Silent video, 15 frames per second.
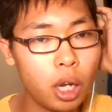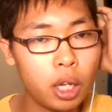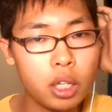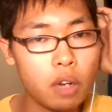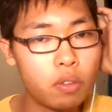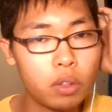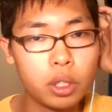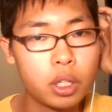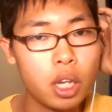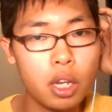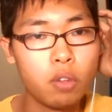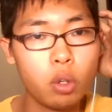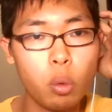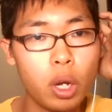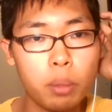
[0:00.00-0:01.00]
never gave
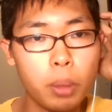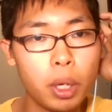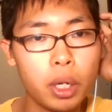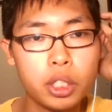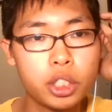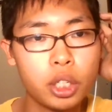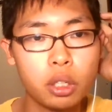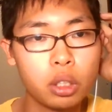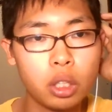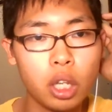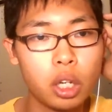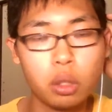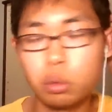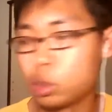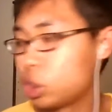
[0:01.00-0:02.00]
away my Jared
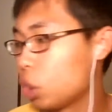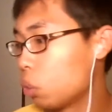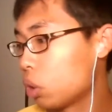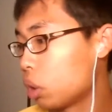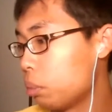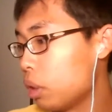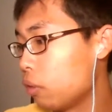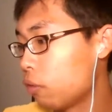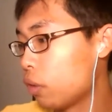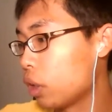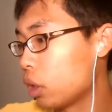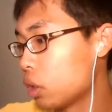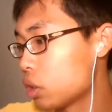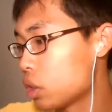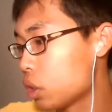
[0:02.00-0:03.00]
Leto Joker
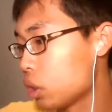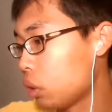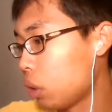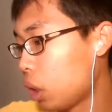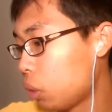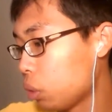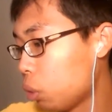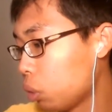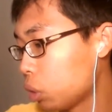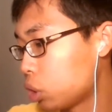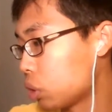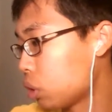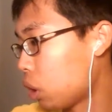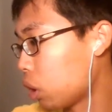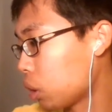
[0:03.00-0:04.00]
minifigure, so I don't know what you're
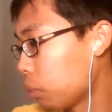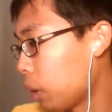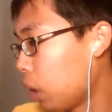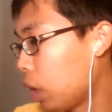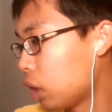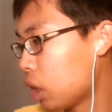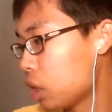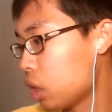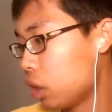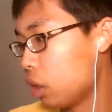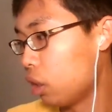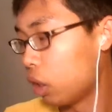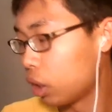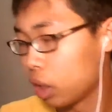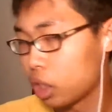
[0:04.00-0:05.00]
talking about,
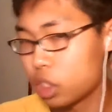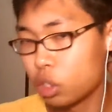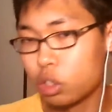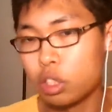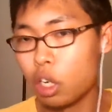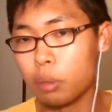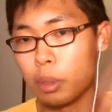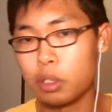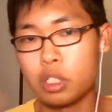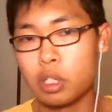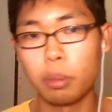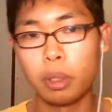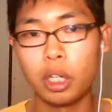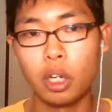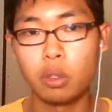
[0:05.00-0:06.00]
unless you're talking about
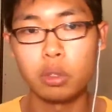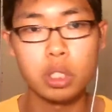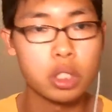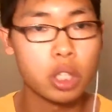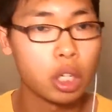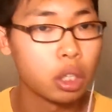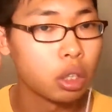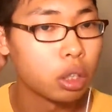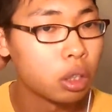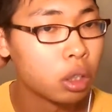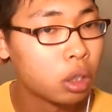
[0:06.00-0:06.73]
somebody else entirely.